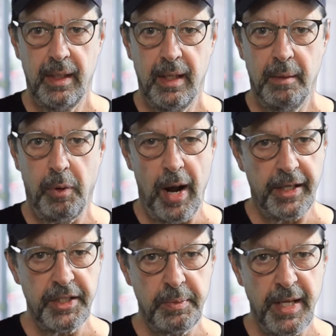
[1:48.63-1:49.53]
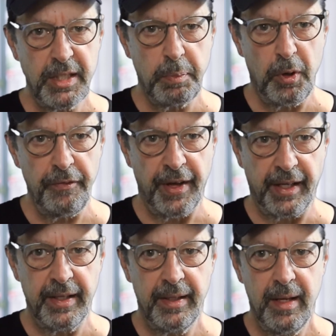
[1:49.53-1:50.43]
Practice makes
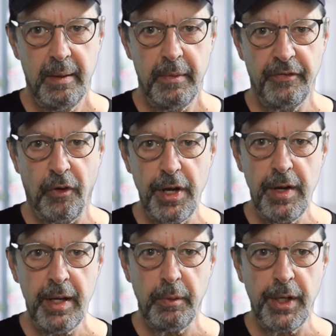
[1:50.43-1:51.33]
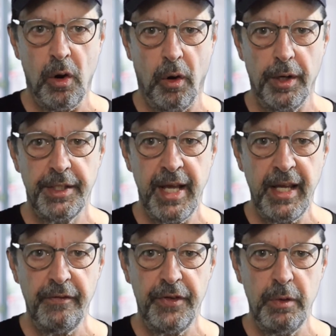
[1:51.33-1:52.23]
perfect. Before you hit record, take
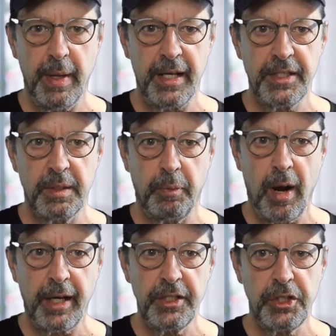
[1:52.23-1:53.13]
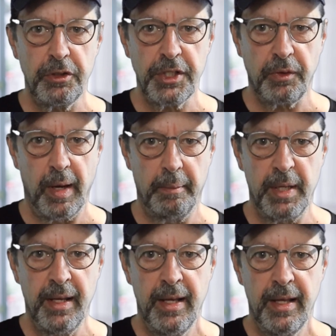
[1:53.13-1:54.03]
a few minutes to practice your script.
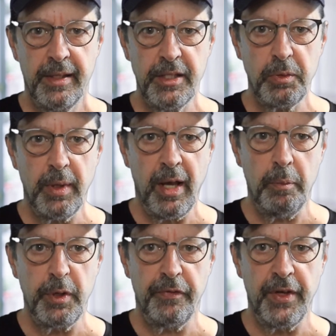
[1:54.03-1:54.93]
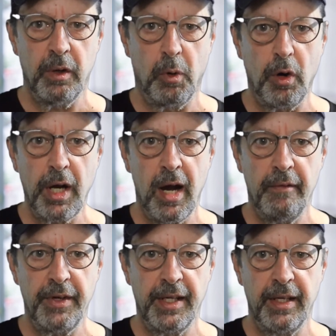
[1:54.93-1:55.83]
This will help you feel more
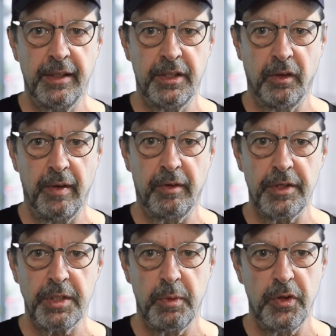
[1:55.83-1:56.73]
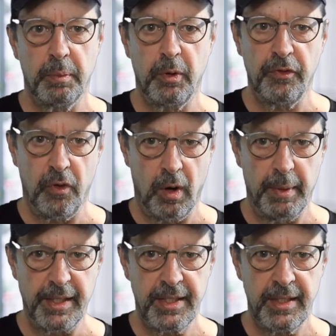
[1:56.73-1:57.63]
confident and deliver a smoother
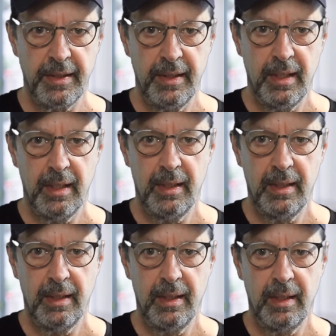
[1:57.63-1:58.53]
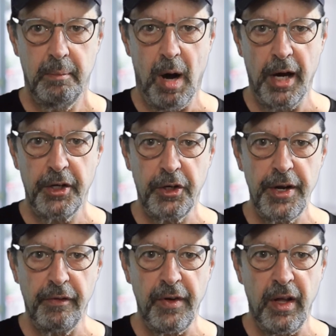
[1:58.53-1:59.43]
performance. Monitor
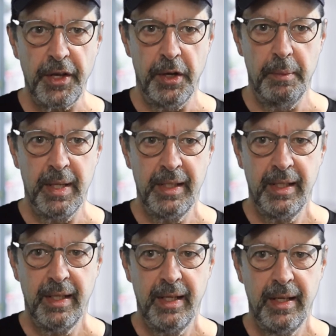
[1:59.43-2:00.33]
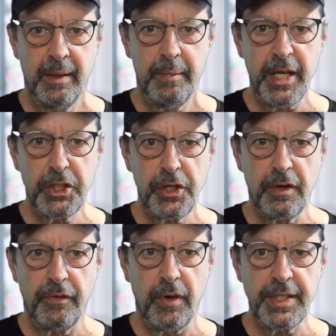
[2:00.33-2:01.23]
your volume. Make sure
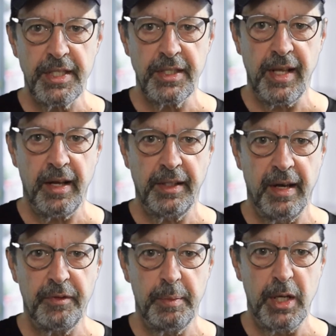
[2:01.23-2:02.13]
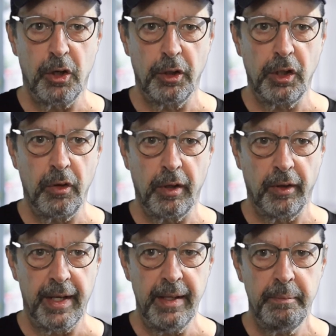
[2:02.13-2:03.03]
your voice is loud enough to be heard
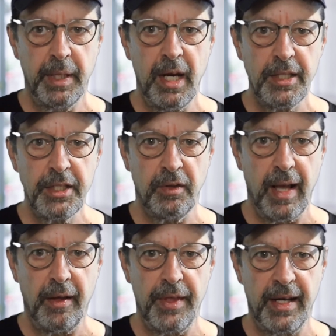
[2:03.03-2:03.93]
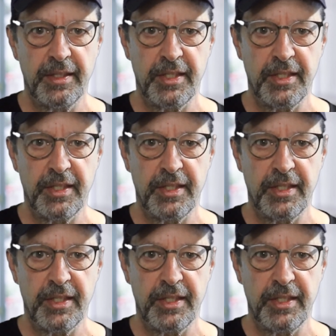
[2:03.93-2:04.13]
clearly, but not so loud that it's